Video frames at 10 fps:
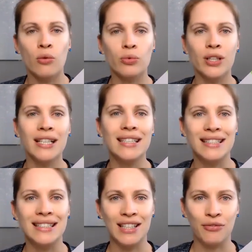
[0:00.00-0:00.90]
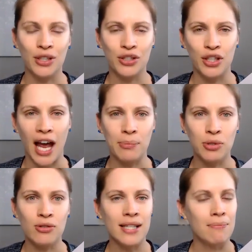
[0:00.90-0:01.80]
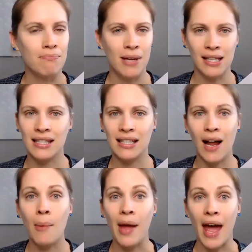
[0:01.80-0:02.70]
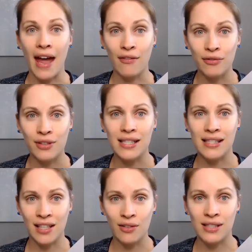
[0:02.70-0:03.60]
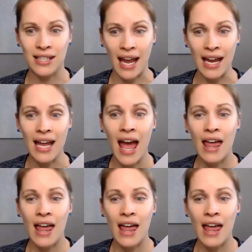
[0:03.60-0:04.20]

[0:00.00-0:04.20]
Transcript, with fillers: read different chapters and mix it up every single day